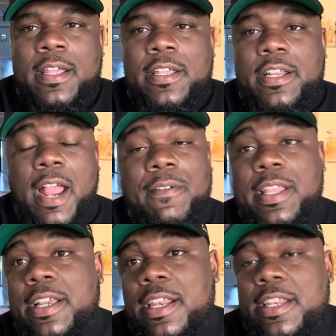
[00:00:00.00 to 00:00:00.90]
You're not really
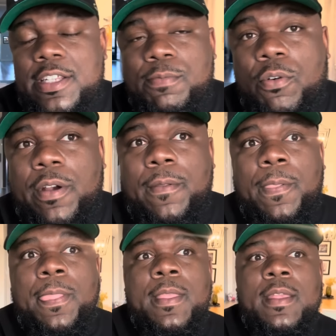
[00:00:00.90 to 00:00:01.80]
good at the sport.
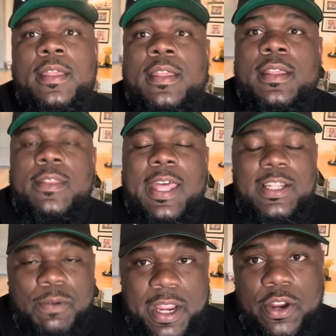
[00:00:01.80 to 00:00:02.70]

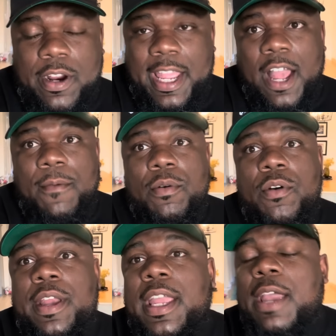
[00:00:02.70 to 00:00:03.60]
That's why you're a
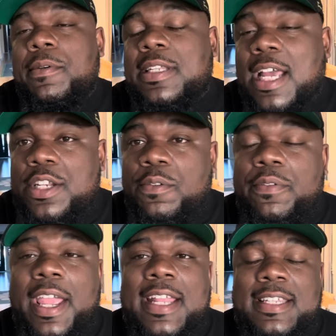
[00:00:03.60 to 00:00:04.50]
cowboy and we signed you
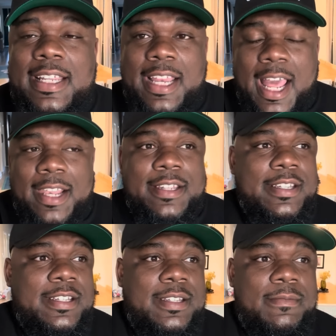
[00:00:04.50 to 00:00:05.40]
for $18
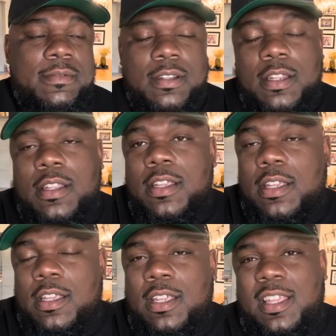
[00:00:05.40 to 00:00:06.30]
and some,
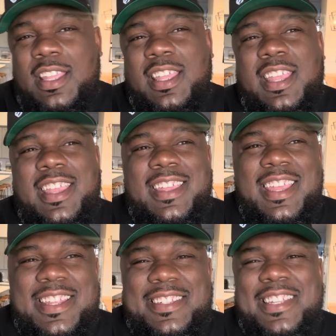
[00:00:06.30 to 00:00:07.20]

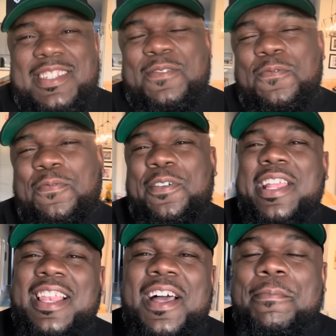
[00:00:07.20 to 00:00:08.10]
it's some free
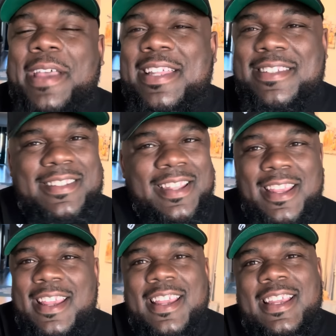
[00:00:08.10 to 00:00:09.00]
club passes.
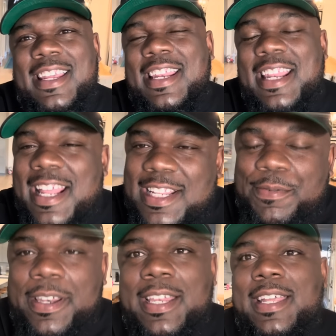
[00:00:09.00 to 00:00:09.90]
And it is
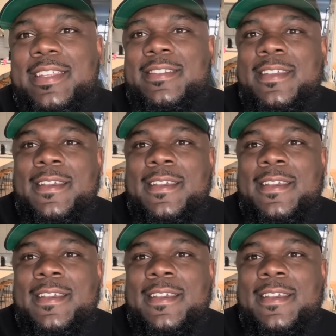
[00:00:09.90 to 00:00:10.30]
what it is.